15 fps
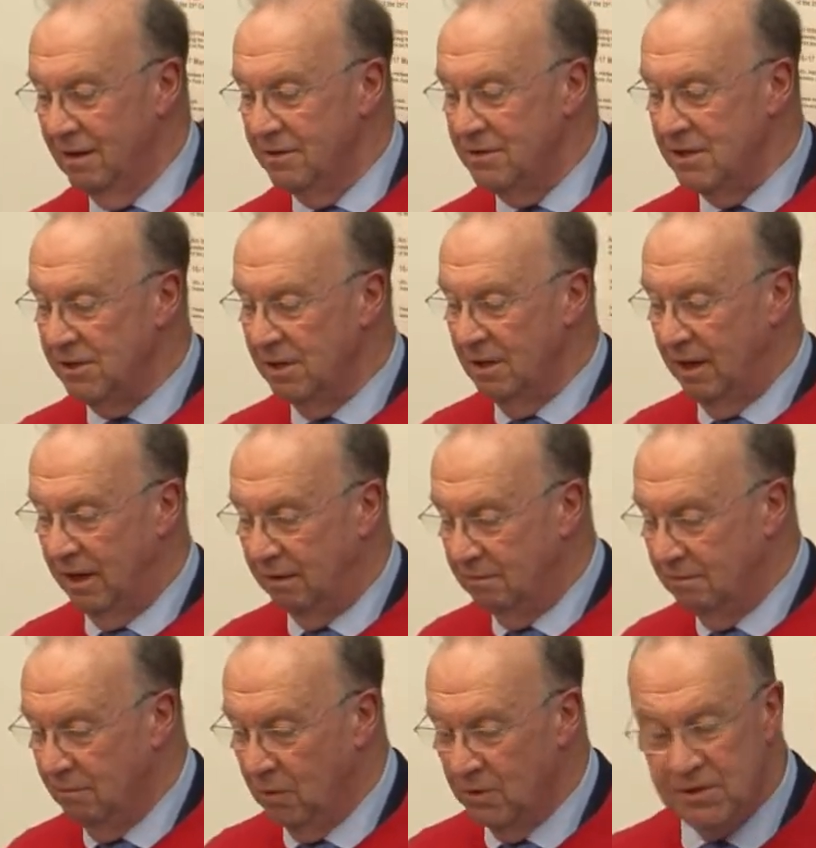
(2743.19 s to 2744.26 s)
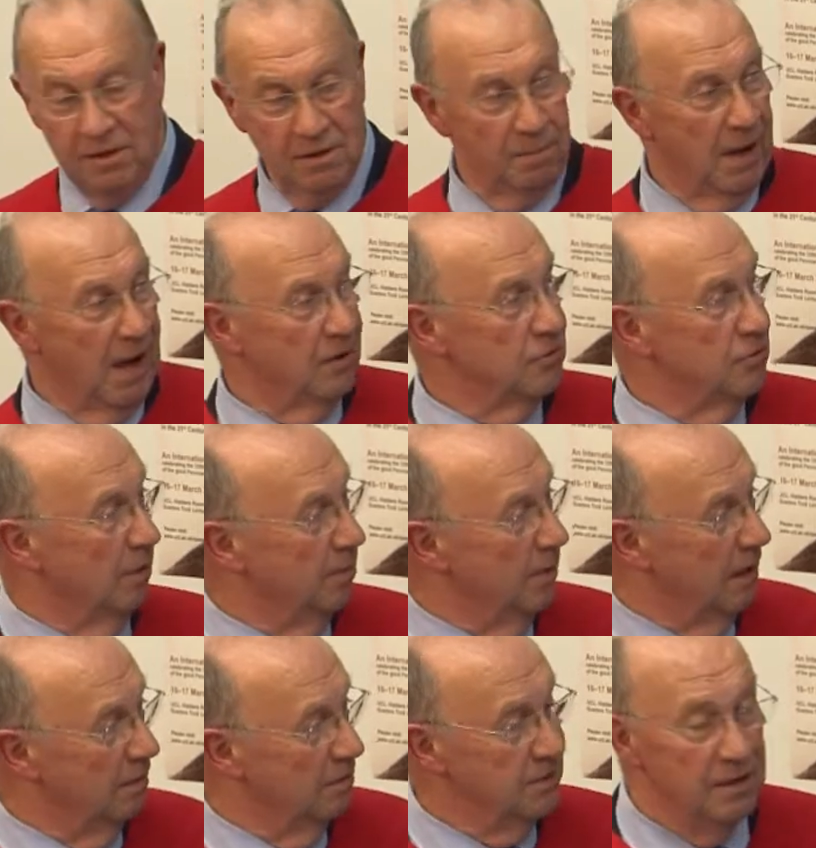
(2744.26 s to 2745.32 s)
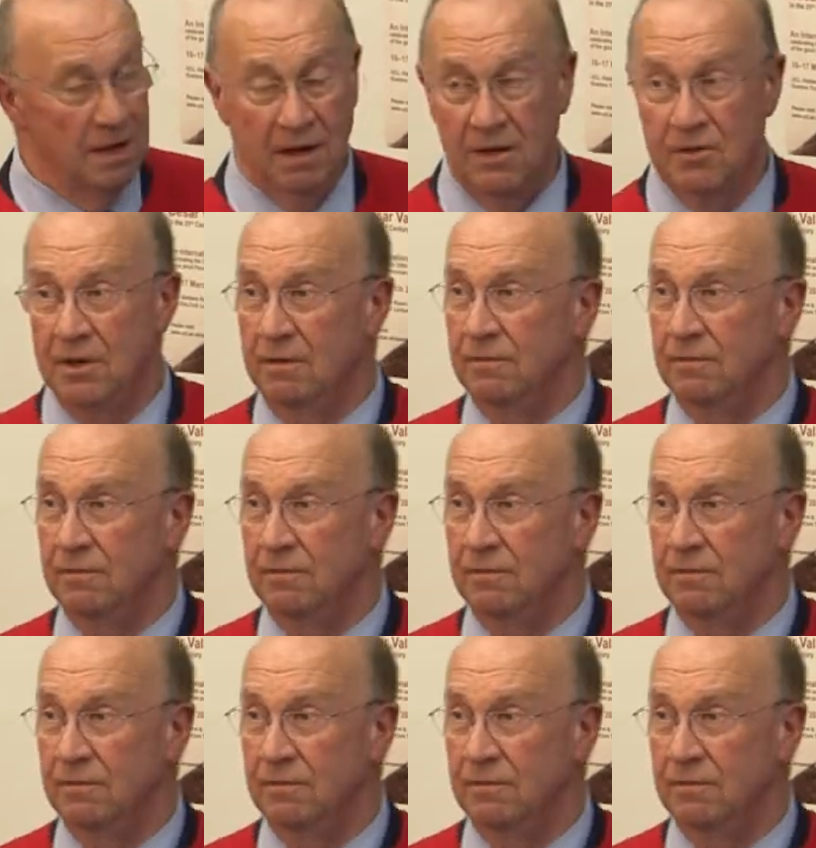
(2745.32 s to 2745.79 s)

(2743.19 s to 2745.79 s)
Design. What's in the backdrop here is an electric